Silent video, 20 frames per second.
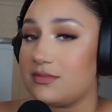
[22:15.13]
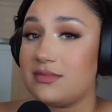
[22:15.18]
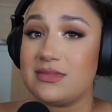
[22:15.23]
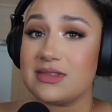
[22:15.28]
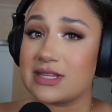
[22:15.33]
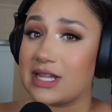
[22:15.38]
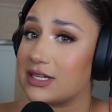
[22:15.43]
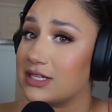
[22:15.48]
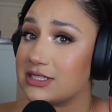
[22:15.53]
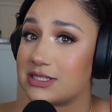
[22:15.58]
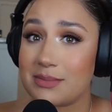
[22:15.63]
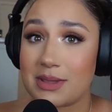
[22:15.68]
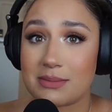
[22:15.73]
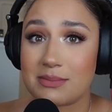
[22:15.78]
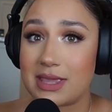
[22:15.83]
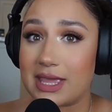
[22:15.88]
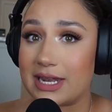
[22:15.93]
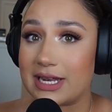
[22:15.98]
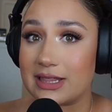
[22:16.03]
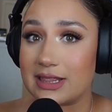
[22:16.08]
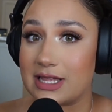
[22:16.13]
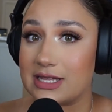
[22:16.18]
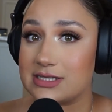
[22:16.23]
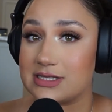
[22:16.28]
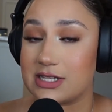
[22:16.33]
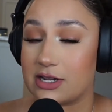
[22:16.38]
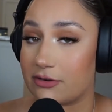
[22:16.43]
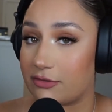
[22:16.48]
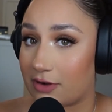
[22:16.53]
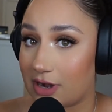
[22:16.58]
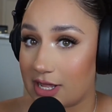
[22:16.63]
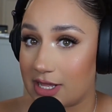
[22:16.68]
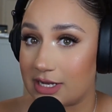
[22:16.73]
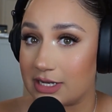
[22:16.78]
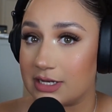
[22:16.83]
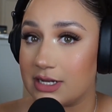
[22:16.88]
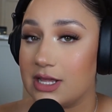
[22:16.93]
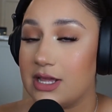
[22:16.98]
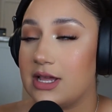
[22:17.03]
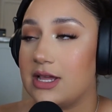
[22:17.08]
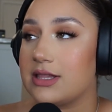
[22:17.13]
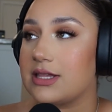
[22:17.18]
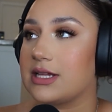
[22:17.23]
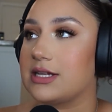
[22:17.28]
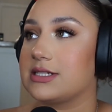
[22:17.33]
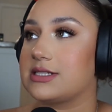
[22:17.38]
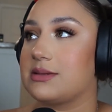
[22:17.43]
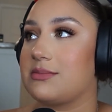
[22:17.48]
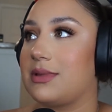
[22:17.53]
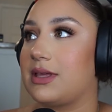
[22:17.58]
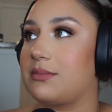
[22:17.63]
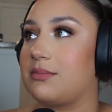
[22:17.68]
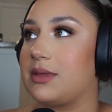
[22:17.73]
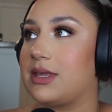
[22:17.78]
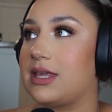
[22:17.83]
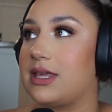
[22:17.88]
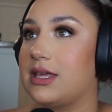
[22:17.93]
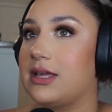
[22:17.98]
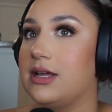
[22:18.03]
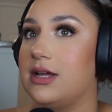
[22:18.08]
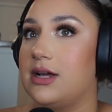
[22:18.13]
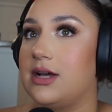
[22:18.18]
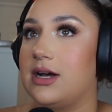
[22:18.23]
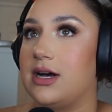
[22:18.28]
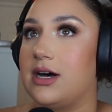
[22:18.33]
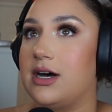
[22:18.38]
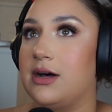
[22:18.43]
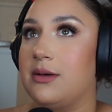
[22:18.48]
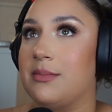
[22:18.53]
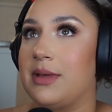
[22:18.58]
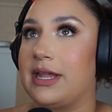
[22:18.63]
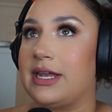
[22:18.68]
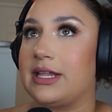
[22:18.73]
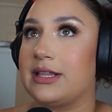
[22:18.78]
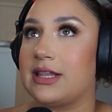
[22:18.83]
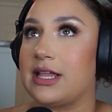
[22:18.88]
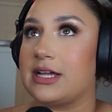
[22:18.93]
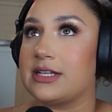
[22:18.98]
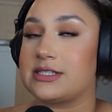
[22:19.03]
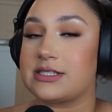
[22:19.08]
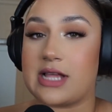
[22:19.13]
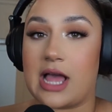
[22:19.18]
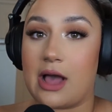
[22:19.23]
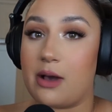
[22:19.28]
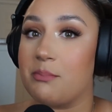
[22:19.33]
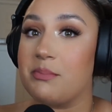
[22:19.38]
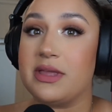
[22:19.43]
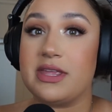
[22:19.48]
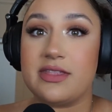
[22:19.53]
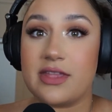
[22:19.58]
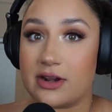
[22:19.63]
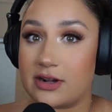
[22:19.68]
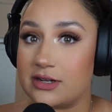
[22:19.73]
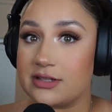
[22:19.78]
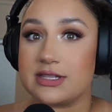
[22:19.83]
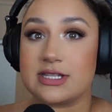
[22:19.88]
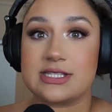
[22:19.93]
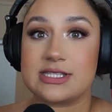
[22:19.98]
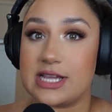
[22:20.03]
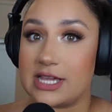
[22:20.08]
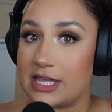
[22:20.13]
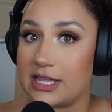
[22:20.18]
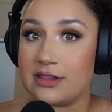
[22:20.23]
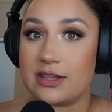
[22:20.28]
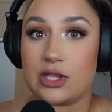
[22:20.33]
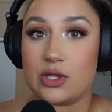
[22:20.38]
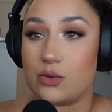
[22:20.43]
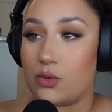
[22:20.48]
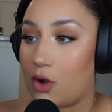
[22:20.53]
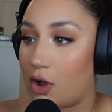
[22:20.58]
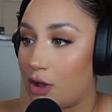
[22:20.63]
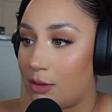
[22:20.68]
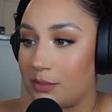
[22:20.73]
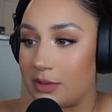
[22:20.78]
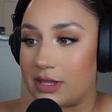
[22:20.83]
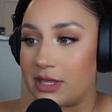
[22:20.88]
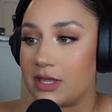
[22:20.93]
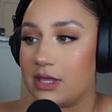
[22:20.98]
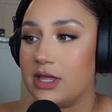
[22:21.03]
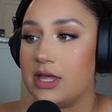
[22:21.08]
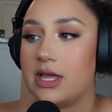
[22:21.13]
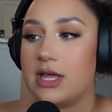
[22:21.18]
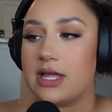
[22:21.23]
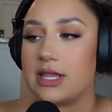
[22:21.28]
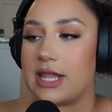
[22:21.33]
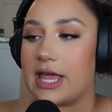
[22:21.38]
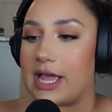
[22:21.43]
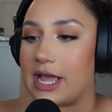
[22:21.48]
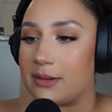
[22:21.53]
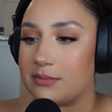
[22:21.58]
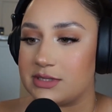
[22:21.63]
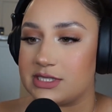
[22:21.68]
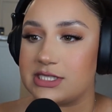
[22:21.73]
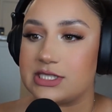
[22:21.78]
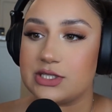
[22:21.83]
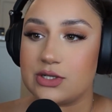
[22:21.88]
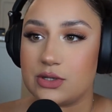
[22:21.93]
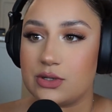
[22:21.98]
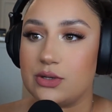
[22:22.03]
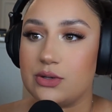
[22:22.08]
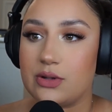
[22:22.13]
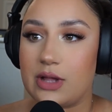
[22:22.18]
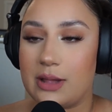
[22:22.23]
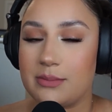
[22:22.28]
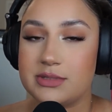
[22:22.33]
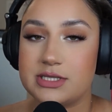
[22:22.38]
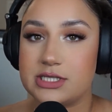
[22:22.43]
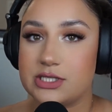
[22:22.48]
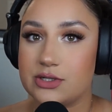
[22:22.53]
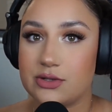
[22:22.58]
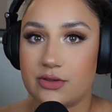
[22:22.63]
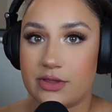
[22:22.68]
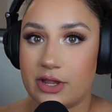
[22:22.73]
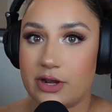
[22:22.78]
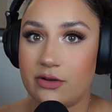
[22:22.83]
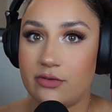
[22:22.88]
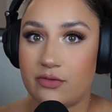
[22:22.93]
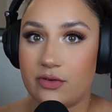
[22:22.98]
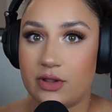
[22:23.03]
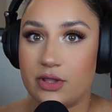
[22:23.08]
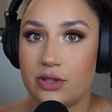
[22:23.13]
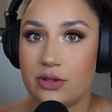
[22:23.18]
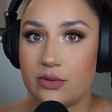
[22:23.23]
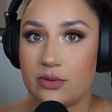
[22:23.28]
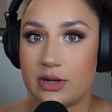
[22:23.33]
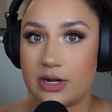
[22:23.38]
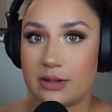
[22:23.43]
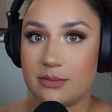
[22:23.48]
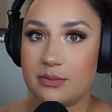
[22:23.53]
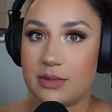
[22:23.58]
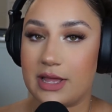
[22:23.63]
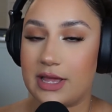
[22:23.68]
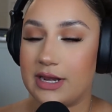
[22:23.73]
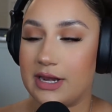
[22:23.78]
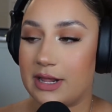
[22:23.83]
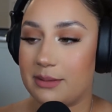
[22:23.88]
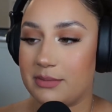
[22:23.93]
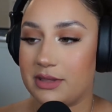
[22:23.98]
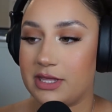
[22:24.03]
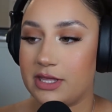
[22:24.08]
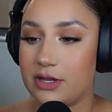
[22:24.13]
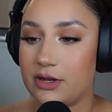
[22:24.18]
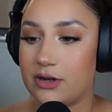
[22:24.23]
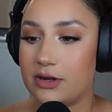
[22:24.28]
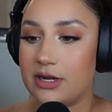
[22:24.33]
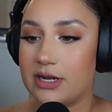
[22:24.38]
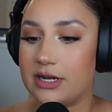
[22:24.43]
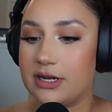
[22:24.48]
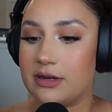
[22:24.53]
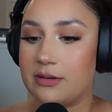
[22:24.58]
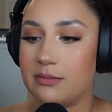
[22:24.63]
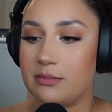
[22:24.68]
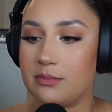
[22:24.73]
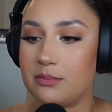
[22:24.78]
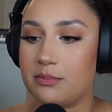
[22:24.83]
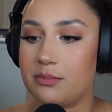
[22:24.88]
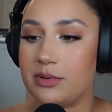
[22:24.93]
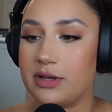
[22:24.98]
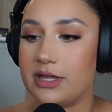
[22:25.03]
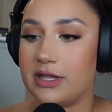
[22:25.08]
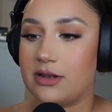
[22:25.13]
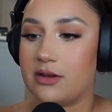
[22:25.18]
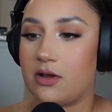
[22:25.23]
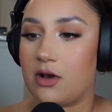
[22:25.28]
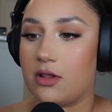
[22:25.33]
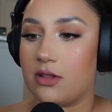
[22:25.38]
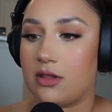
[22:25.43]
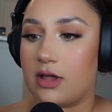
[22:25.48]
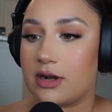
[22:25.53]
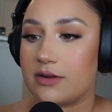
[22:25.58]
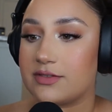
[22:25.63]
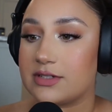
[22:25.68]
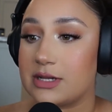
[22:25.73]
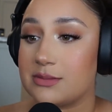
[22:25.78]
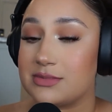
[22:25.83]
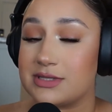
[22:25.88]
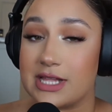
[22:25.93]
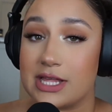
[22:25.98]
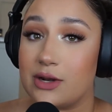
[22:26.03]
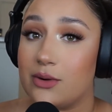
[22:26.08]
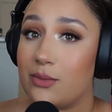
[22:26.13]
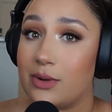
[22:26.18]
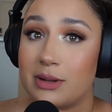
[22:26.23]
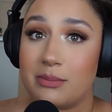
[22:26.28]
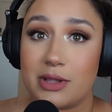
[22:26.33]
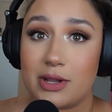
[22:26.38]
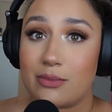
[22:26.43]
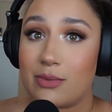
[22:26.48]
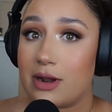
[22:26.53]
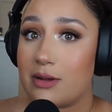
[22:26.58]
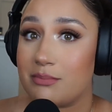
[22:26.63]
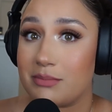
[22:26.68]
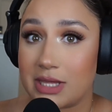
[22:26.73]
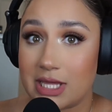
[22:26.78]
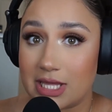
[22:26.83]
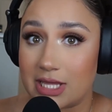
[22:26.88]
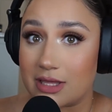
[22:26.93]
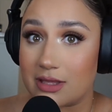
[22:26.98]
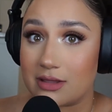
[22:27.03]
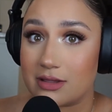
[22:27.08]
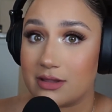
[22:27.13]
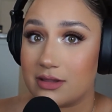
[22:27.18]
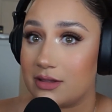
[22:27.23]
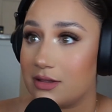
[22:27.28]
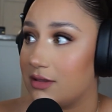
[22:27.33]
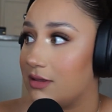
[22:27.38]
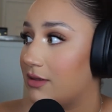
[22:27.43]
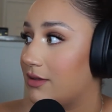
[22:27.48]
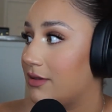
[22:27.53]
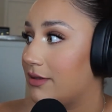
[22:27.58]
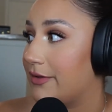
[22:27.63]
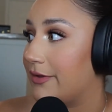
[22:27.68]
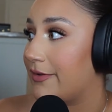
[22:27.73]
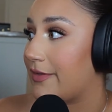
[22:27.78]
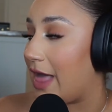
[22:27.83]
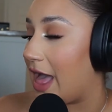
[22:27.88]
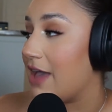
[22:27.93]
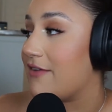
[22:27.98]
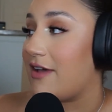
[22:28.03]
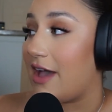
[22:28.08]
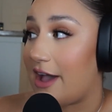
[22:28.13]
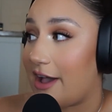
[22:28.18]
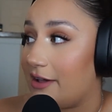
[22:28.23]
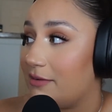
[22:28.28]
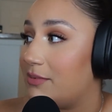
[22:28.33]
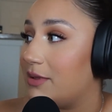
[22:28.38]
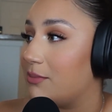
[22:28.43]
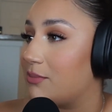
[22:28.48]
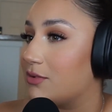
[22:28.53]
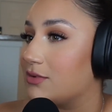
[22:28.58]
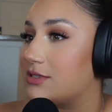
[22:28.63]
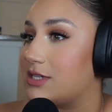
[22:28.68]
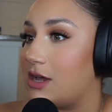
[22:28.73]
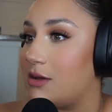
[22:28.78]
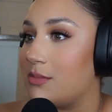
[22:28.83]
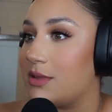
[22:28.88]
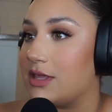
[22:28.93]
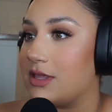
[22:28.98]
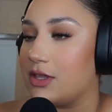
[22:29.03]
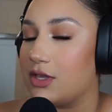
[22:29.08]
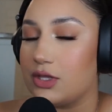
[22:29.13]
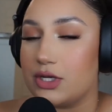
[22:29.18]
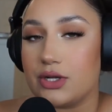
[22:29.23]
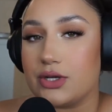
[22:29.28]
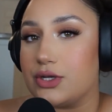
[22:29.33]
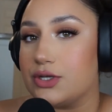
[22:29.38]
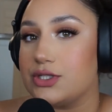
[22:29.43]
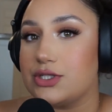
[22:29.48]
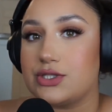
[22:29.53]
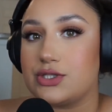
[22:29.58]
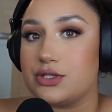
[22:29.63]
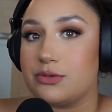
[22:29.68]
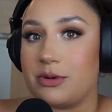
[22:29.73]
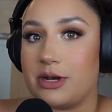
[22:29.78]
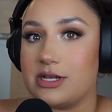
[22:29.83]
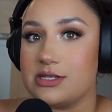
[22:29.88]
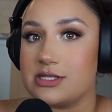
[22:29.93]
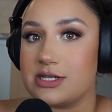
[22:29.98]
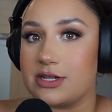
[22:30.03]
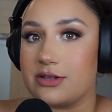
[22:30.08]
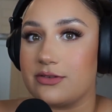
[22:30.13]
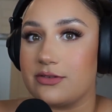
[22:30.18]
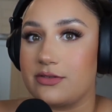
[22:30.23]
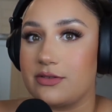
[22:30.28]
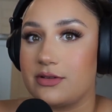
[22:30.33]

That doesn't make me any less their friend. That doesn't make me any less. I'll be there the second that you call me. Like I'm still there for you, and I'm here. But a lot of times they don't want to be around me. I've had people tell me, you know, you're just too positive.